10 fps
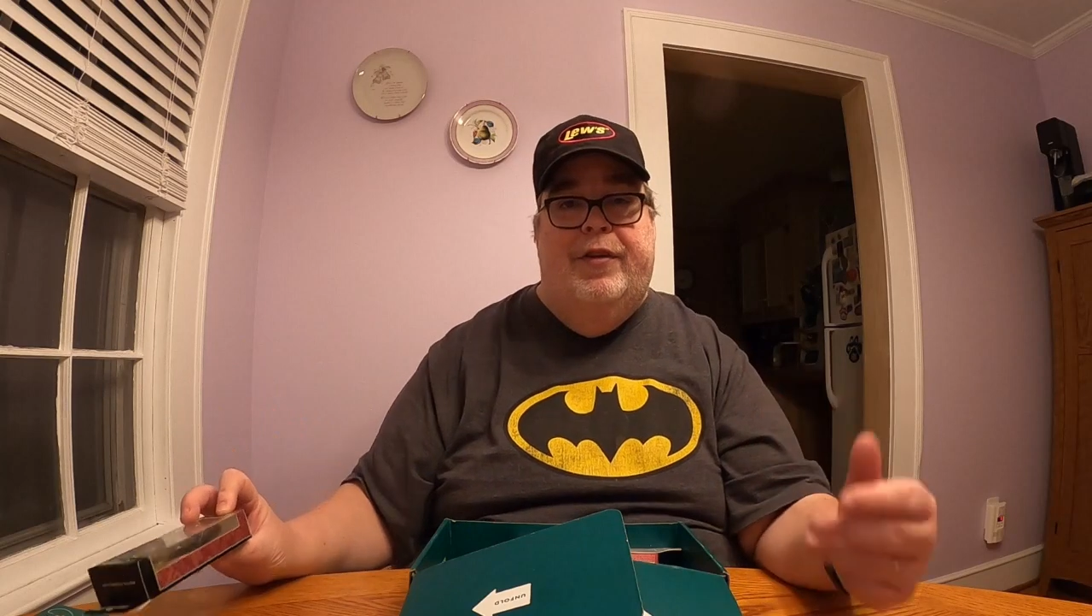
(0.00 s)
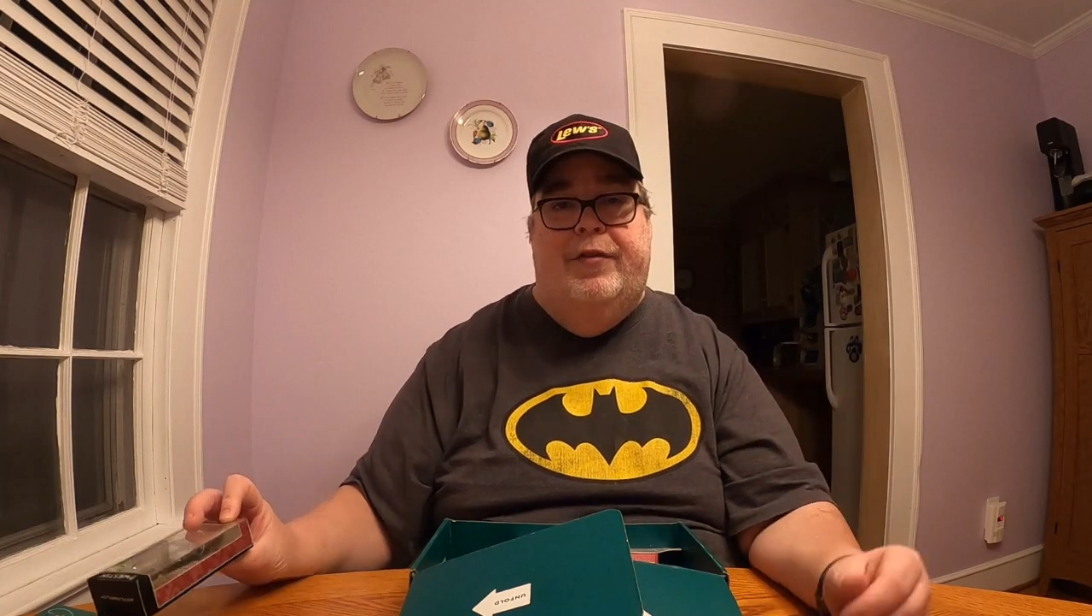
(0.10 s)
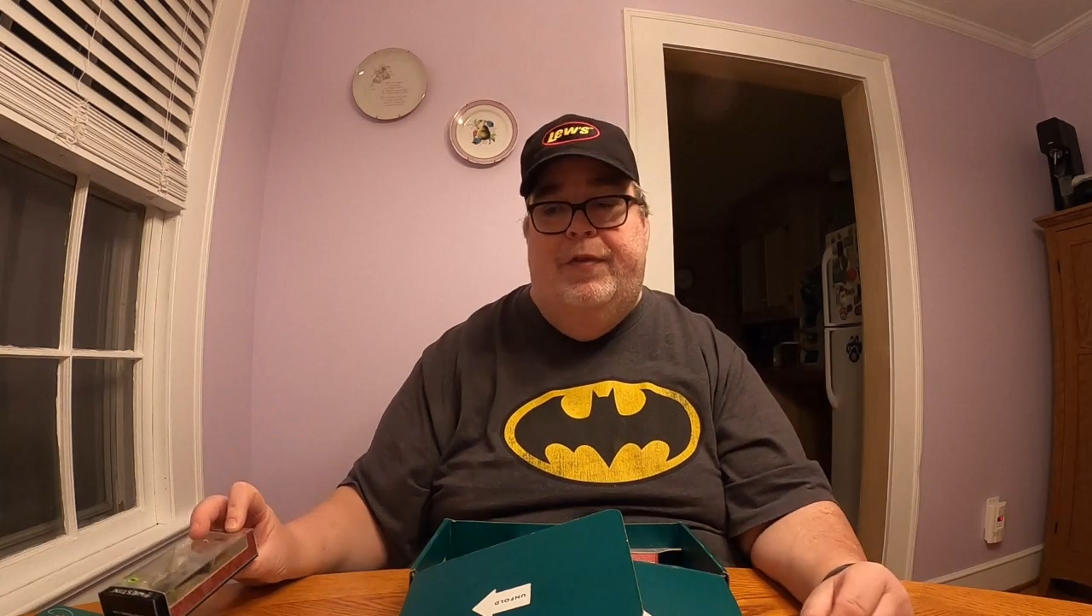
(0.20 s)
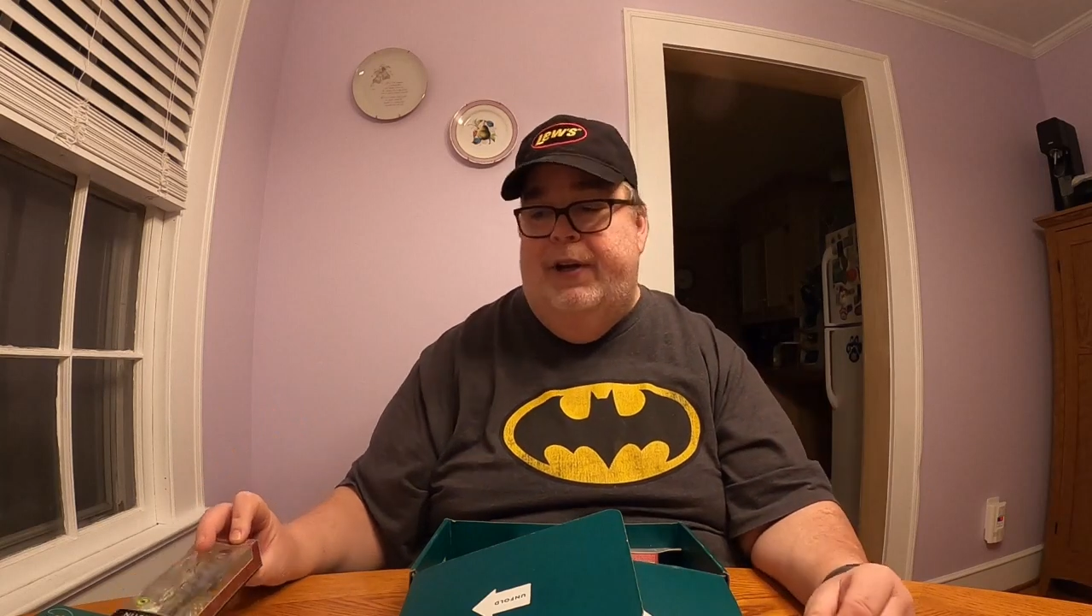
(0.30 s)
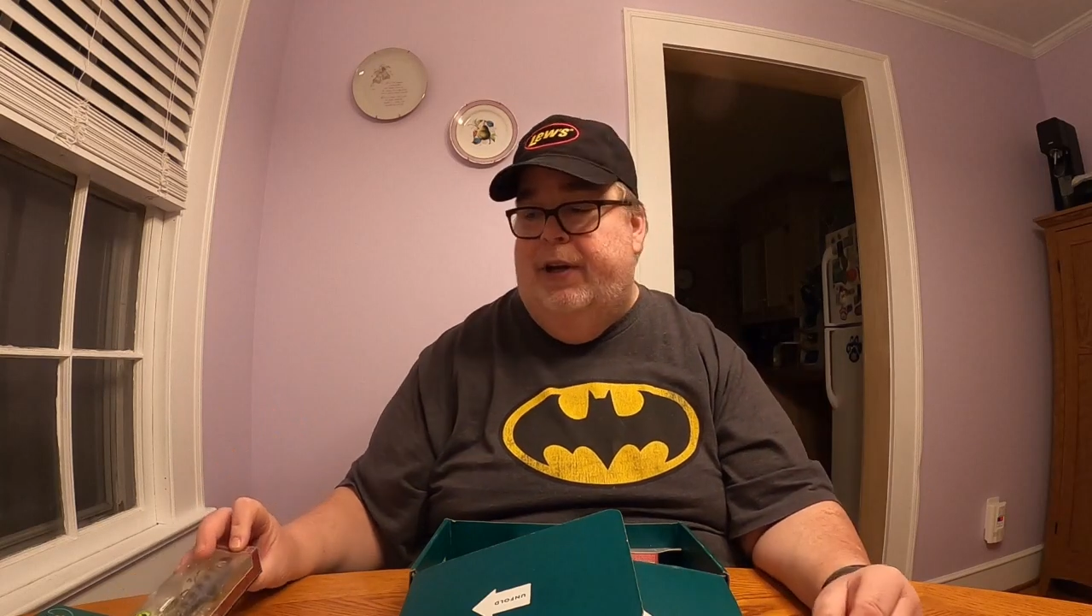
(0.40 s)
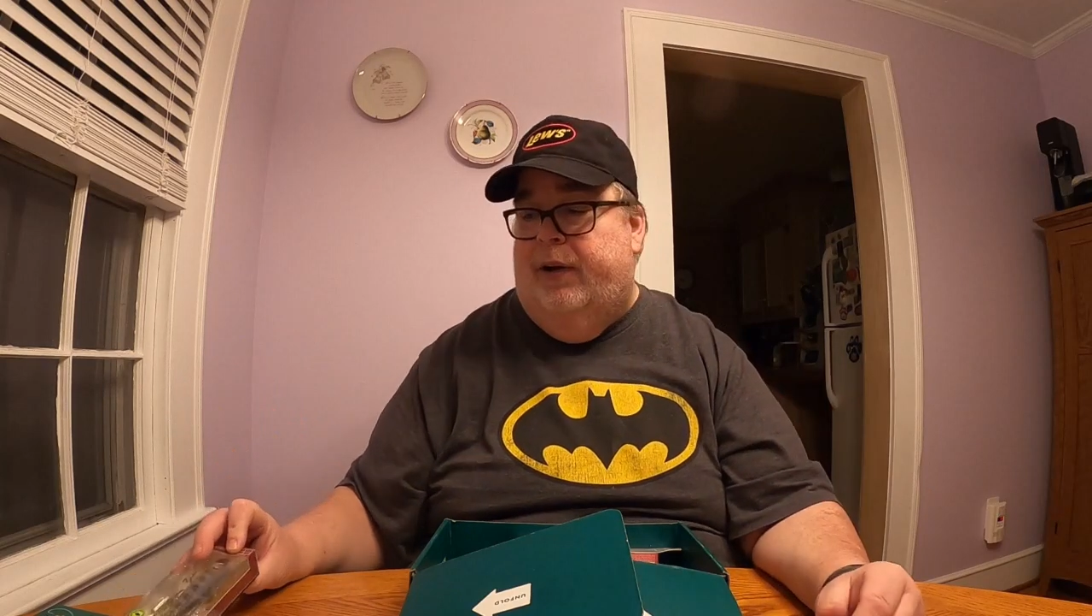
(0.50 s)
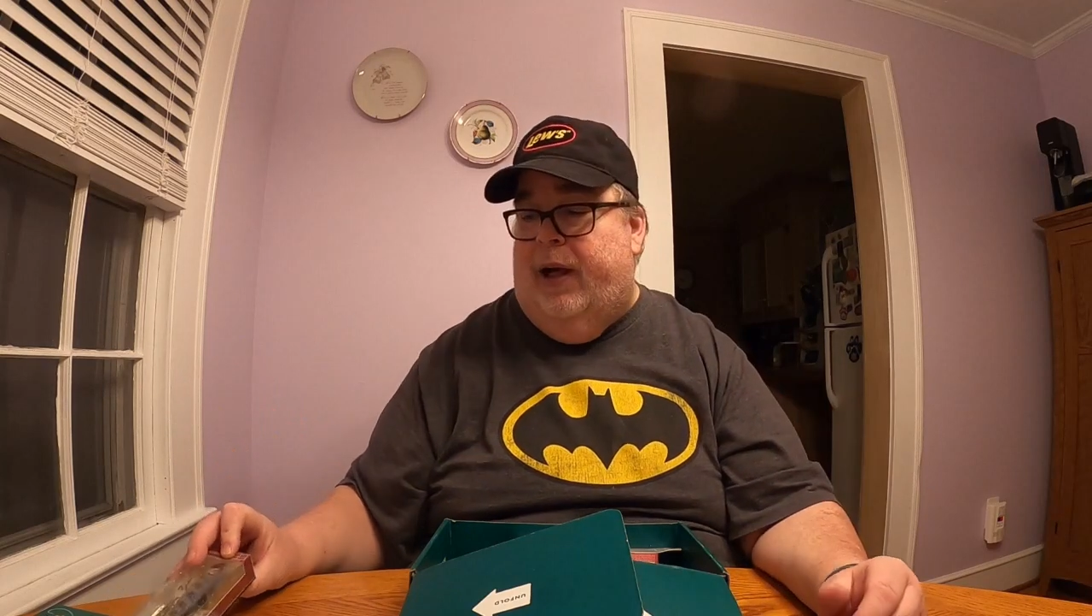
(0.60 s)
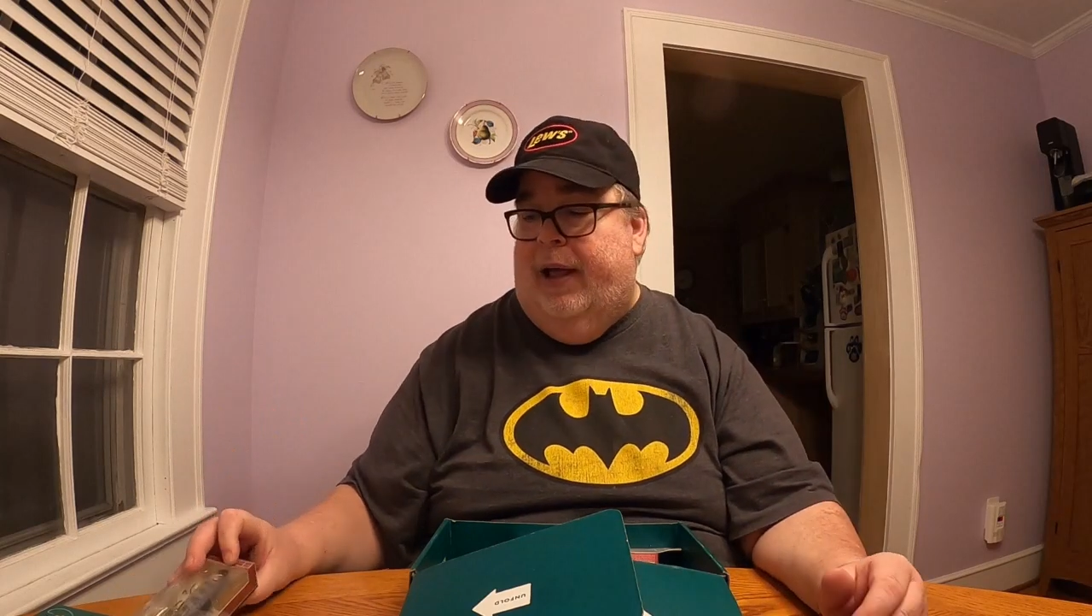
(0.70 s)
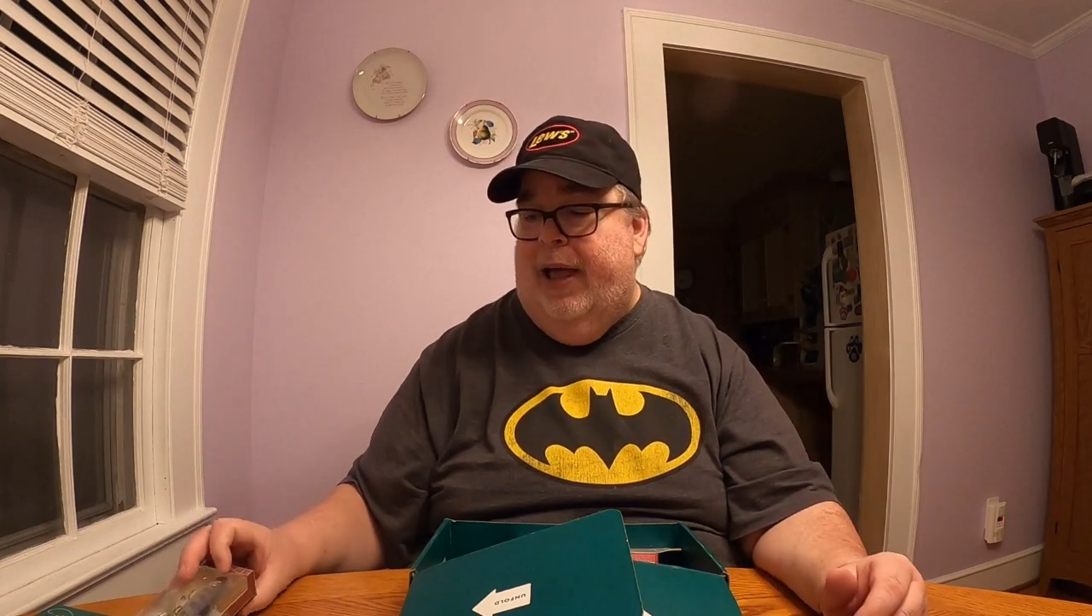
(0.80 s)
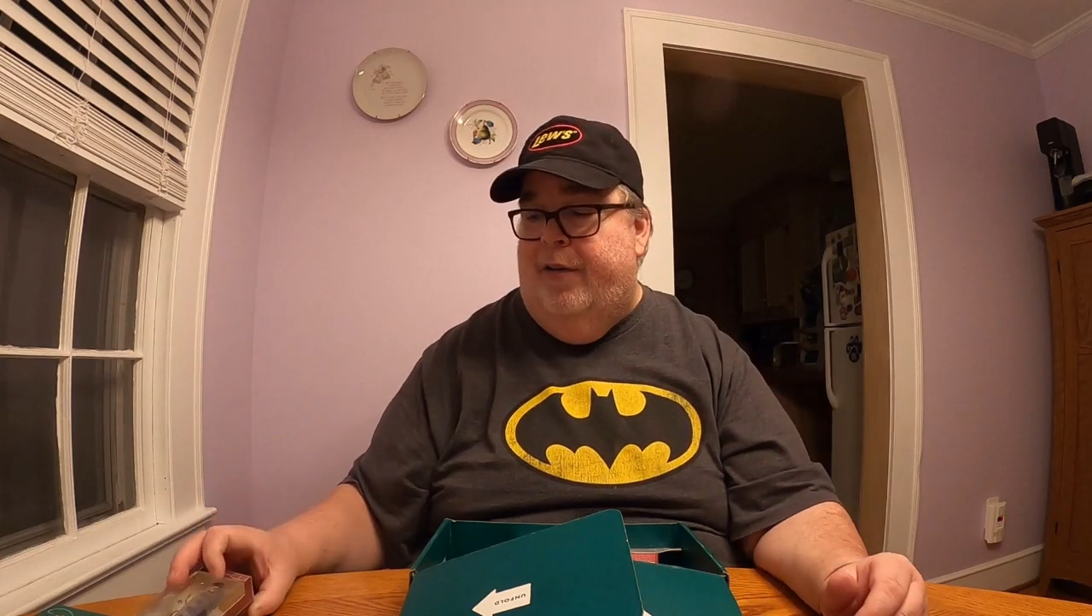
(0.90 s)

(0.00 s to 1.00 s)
of this video, I'll